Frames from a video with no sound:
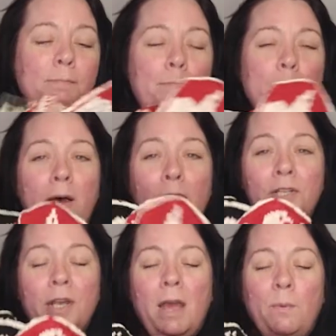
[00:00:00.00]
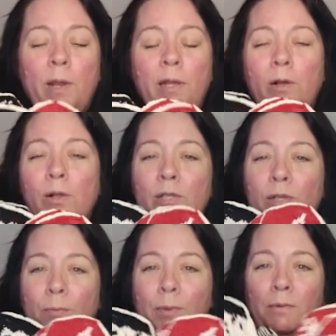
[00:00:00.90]
But I will also
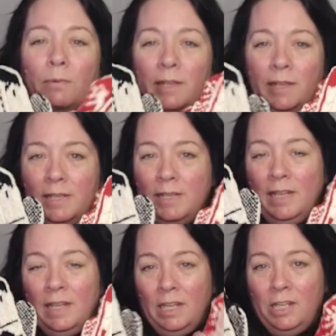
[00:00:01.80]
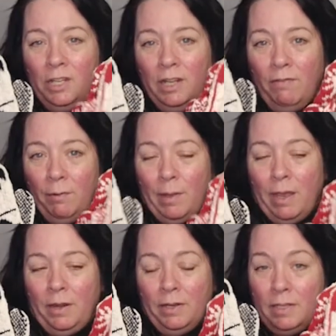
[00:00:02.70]
be releasing each and every
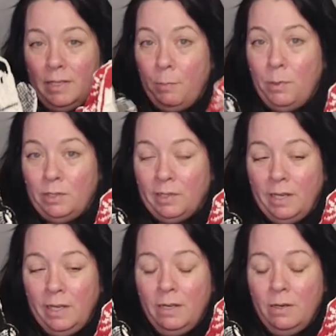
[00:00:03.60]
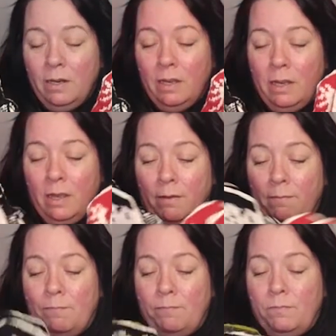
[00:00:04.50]
pattern separately
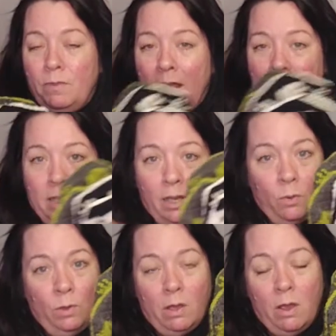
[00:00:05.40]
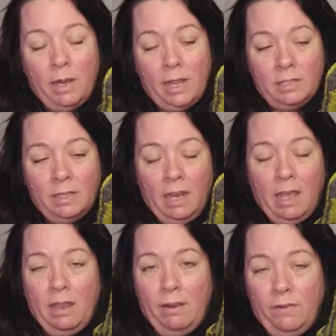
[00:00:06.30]
as I go along, as
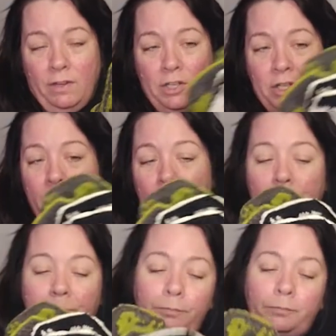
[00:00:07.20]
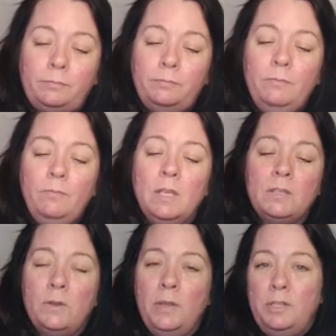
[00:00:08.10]
I finish them,
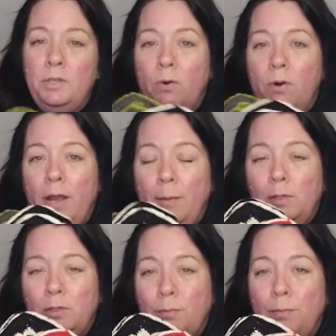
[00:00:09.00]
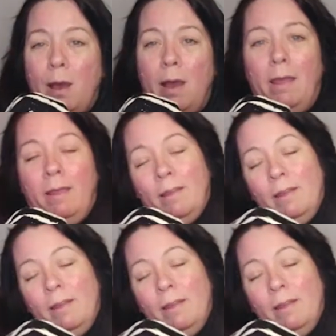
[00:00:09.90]
so that you are able to buy